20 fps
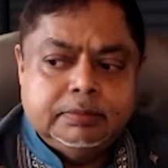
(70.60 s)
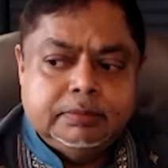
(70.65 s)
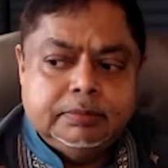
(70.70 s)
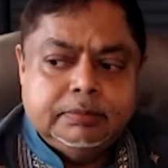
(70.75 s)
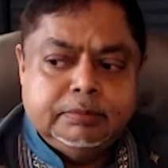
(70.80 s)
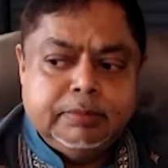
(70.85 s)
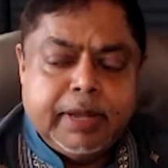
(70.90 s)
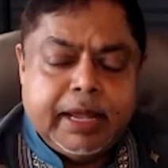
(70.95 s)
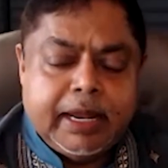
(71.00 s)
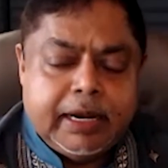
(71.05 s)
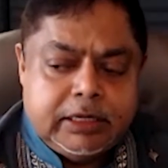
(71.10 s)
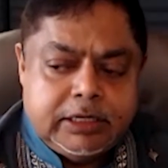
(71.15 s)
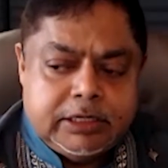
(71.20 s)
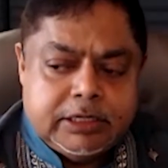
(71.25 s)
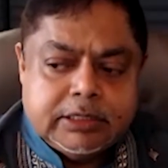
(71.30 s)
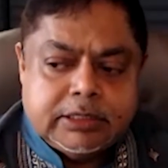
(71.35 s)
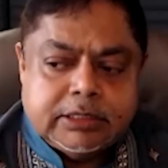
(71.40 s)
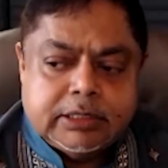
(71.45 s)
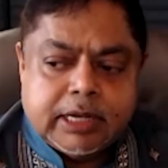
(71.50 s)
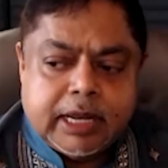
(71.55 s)

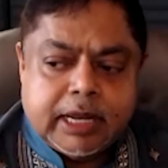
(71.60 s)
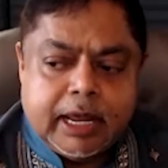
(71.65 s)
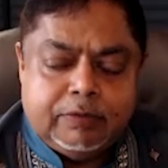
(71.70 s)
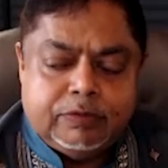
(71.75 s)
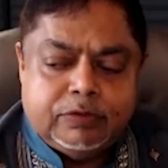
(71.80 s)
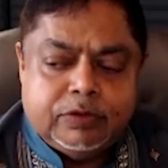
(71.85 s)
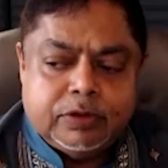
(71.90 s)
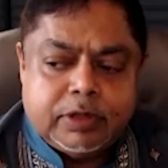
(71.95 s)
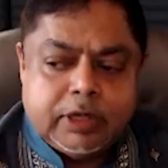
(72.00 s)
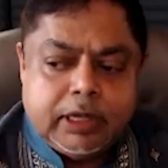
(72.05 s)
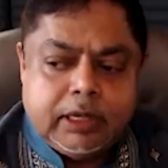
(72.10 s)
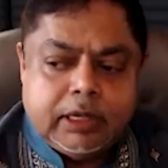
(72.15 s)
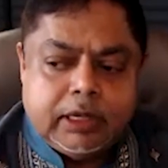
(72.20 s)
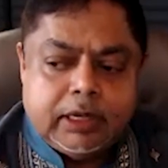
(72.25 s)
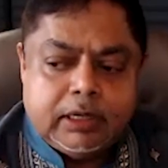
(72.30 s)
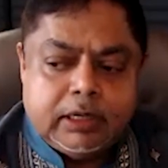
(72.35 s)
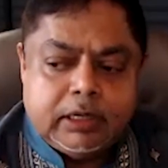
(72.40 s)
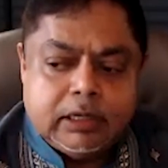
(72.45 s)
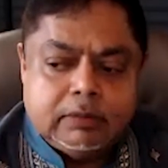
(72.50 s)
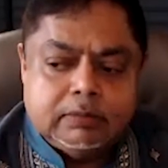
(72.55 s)
Managers have to think
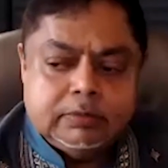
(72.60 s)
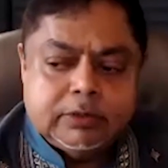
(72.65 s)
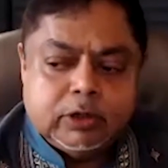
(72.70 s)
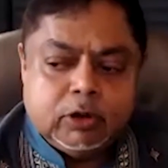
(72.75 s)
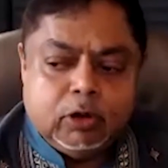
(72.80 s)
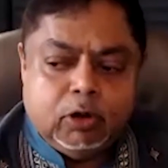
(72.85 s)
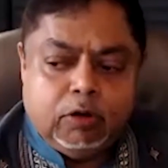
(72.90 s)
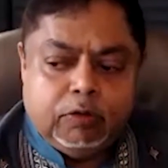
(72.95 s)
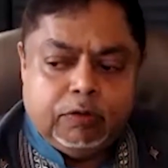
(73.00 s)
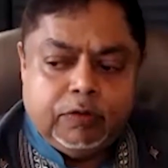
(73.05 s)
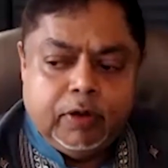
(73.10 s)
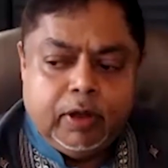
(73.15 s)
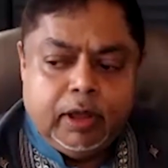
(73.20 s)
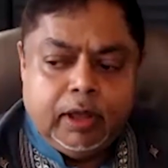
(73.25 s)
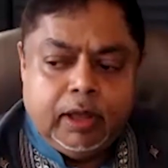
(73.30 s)
in terms of